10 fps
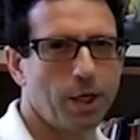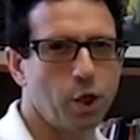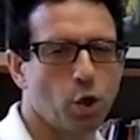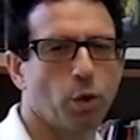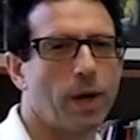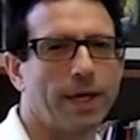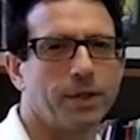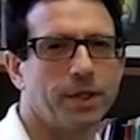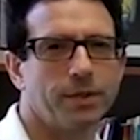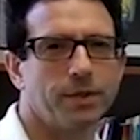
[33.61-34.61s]
your
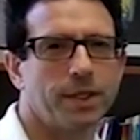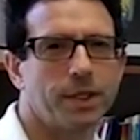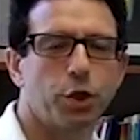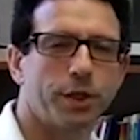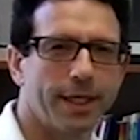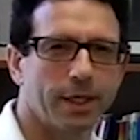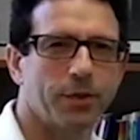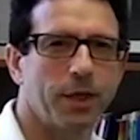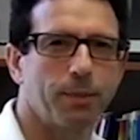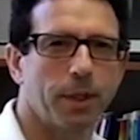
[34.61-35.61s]
resins and your
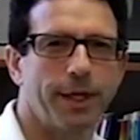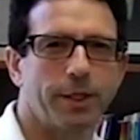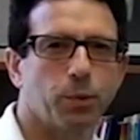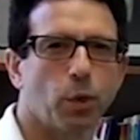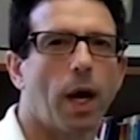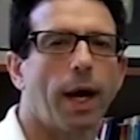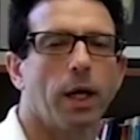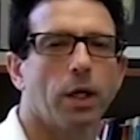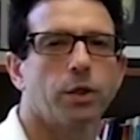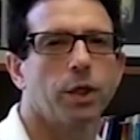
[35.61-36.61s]
TLC plates
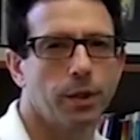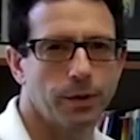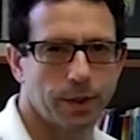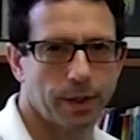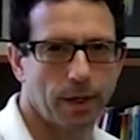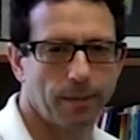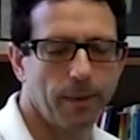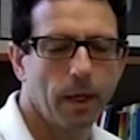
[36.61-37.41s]
prior to using them.